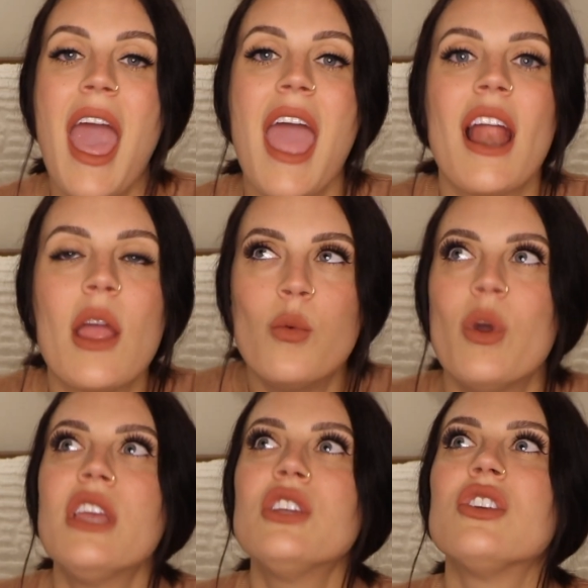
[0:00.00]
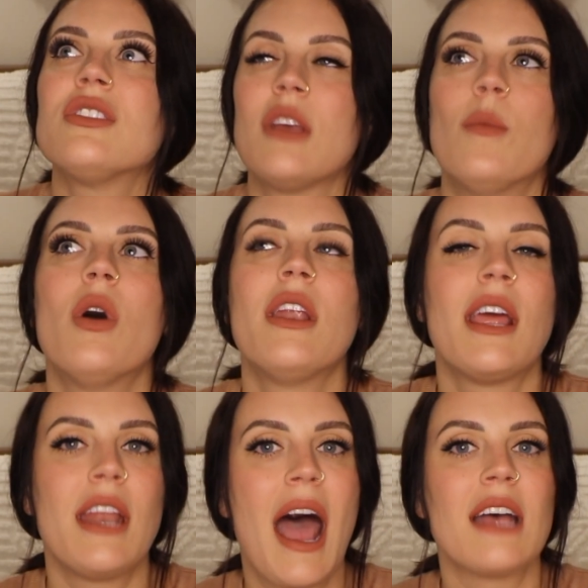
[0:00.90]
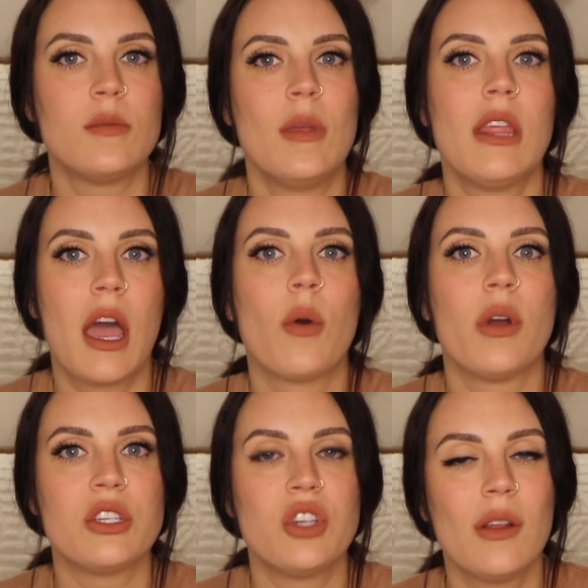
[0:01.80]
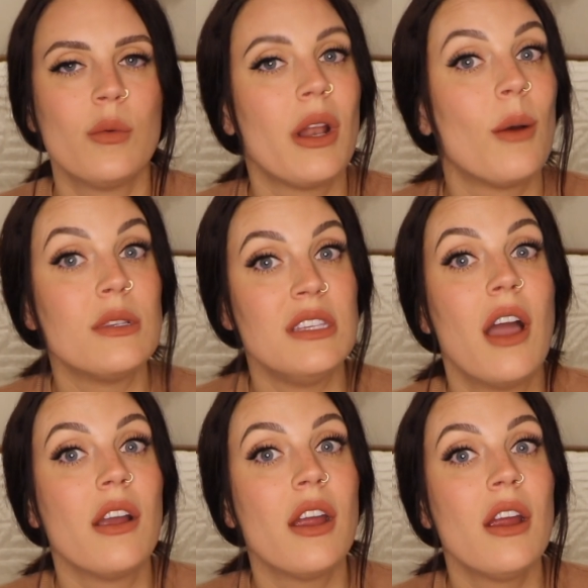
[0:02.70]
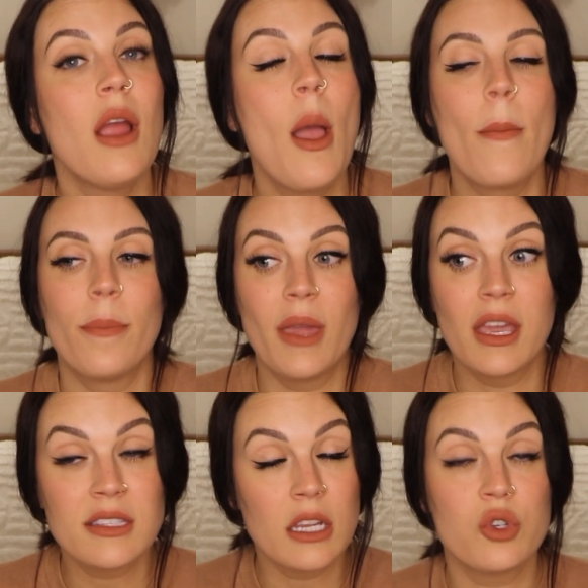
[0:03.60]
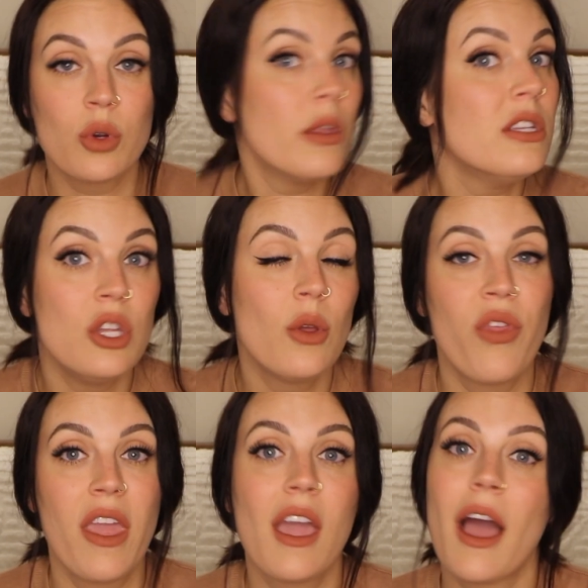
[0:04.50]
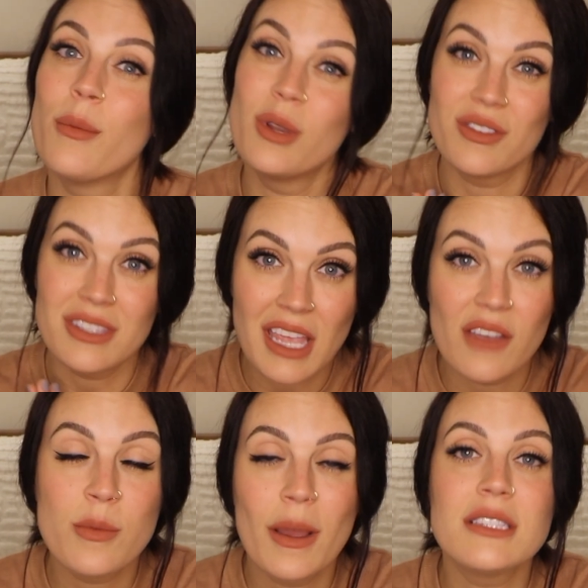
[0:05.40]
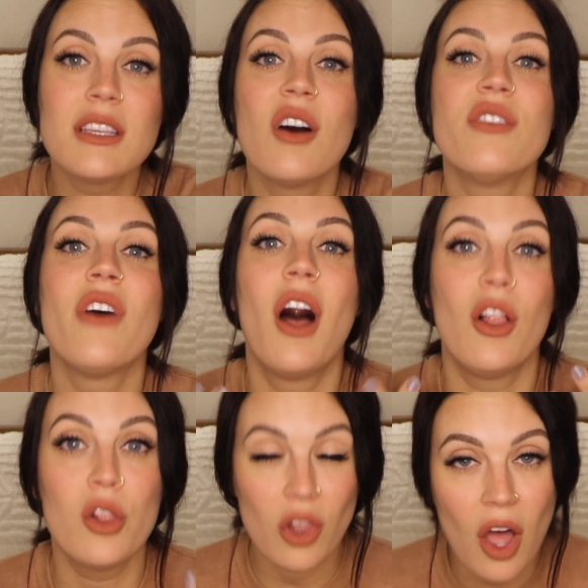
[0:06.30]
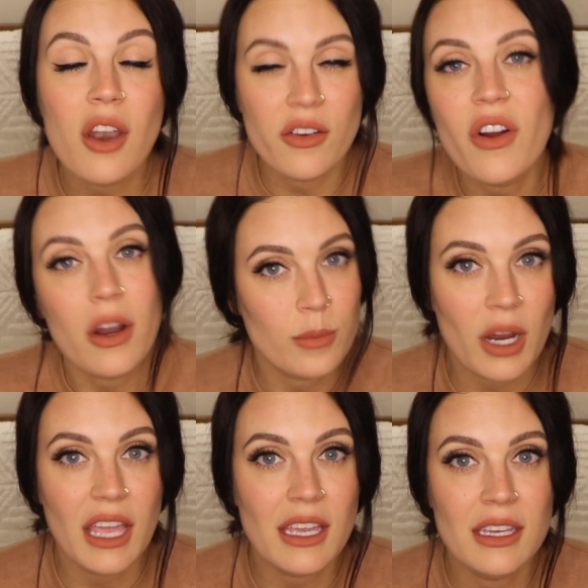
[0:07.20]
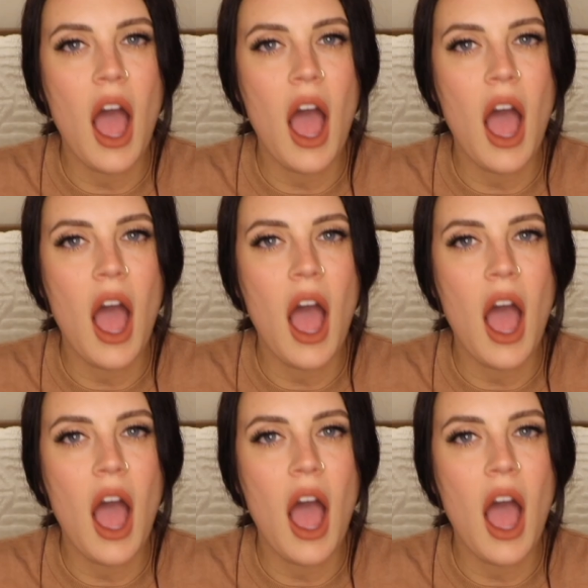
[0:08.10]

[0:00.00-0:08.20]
And I wish someone had asked me that question when I was younger because I truly do think I would have saved myself a lot of heartbreak.